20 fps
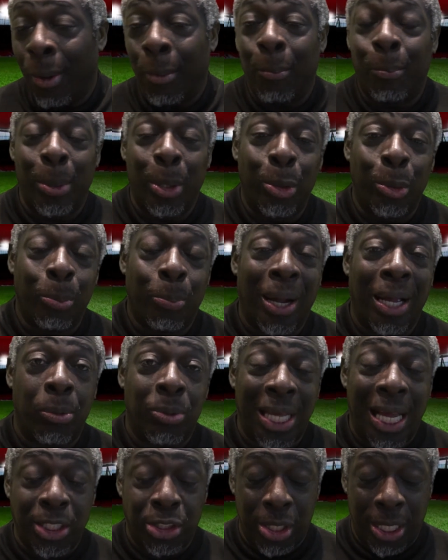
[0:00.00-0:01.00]
boot, but it
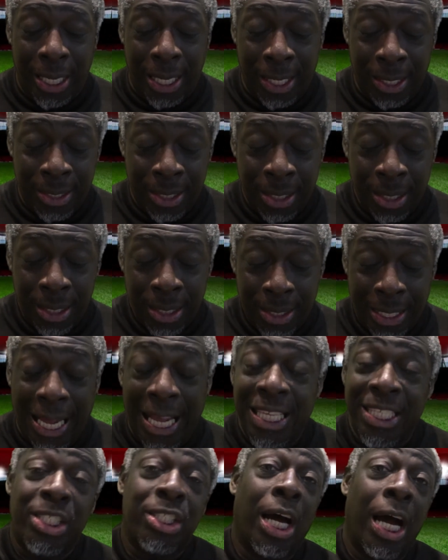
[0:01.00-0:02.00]
was actually the
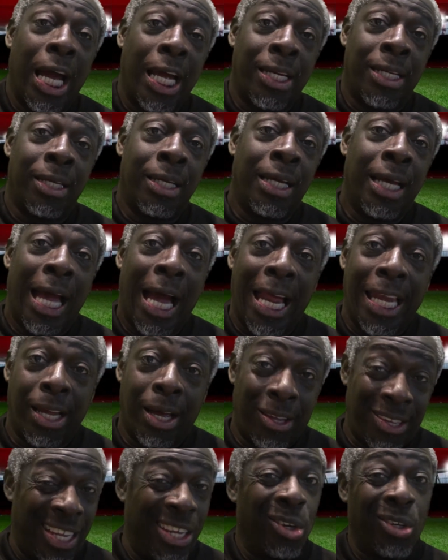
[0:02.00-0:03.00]
inside, and
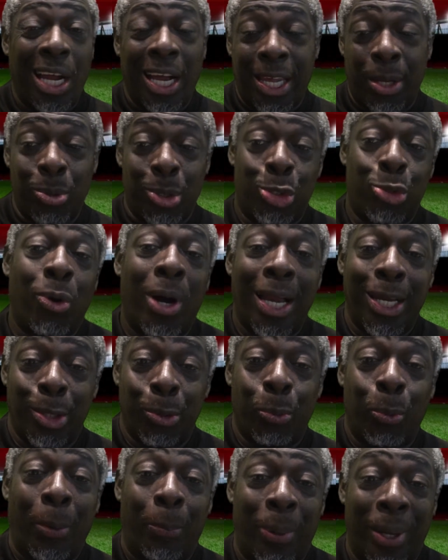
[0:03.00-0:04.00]
it looked like he was trying to
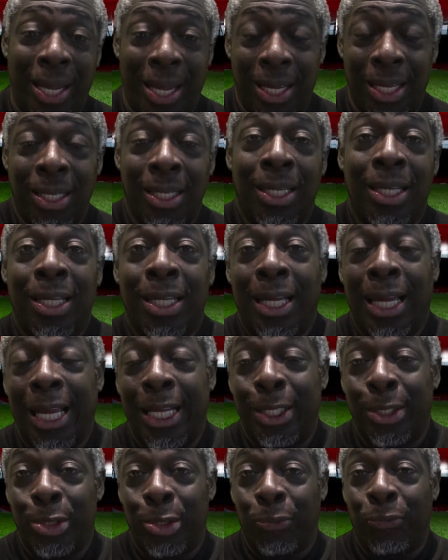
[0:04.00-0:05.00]
whip it
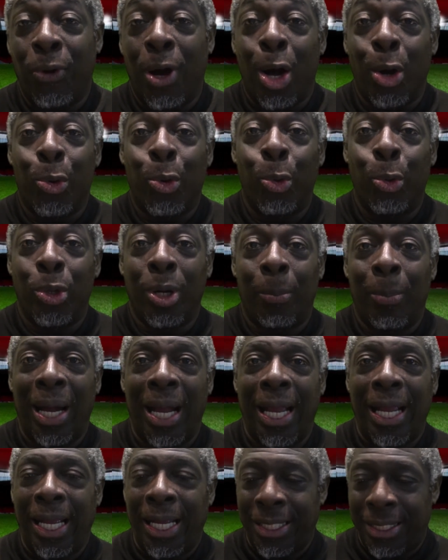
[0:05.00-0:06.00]
into the far corner,
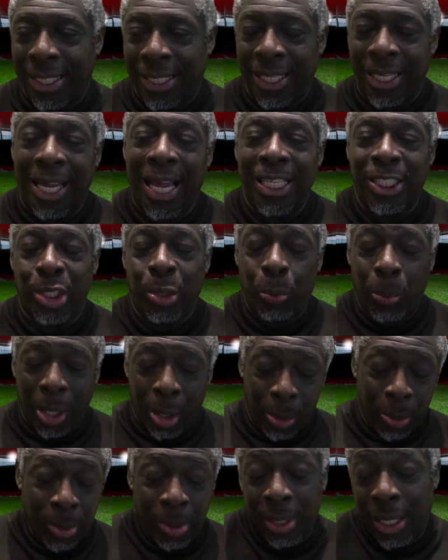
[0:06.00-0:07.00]
but he didn't catch it
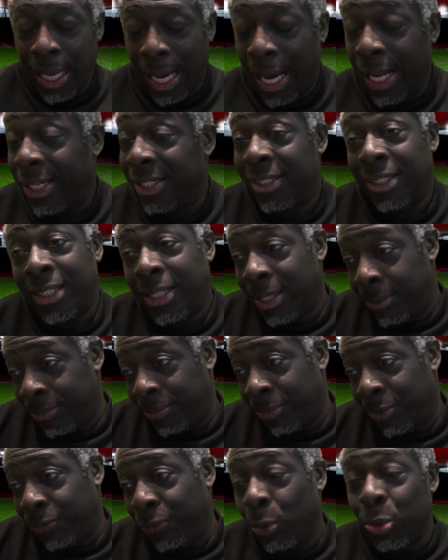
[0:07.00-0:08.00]
well. And
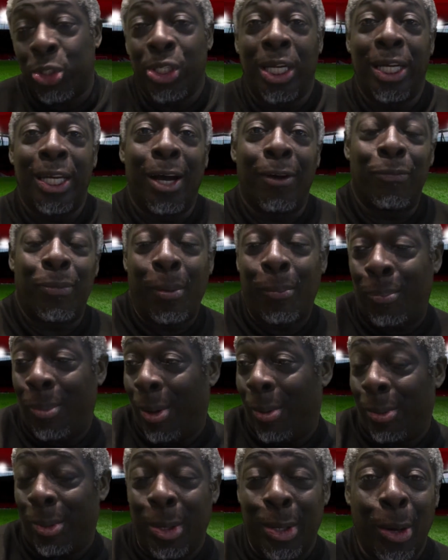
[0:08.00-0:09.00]
fortunate enough,
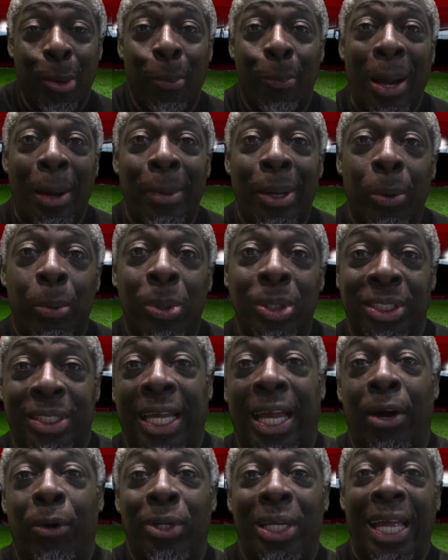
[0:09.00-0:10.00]
you know, Aubameyang was
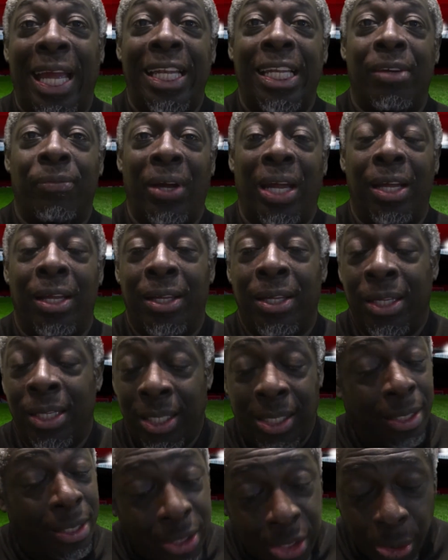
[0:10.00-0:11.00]
there on the end of it
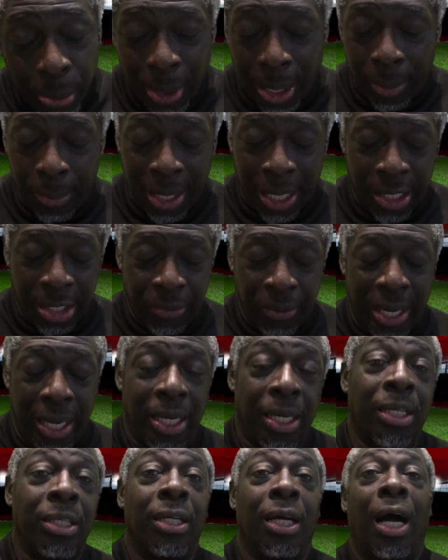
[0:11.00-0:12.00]
to header it
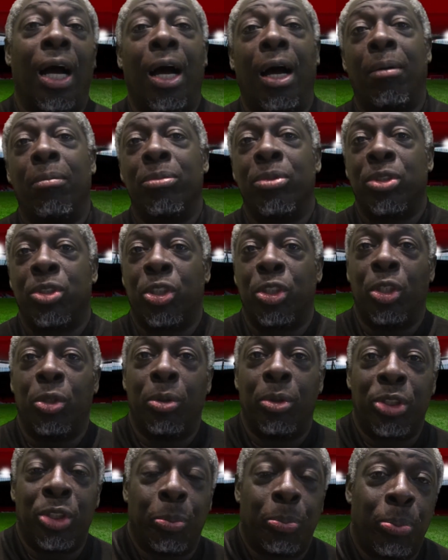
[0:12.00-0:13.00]
in
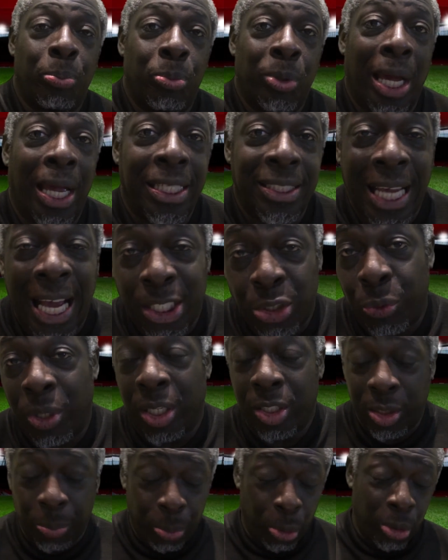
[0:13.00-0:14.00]
to get his hat-trick
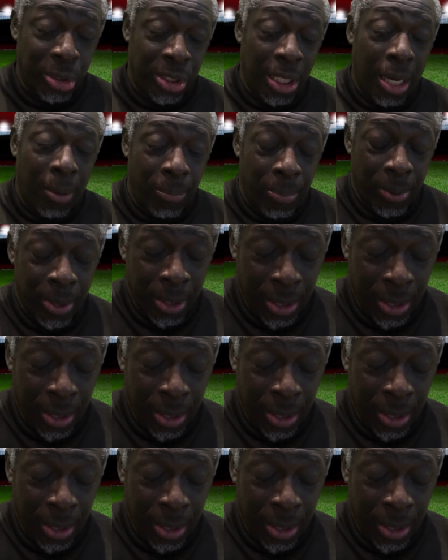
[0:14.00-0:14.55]
and to put us up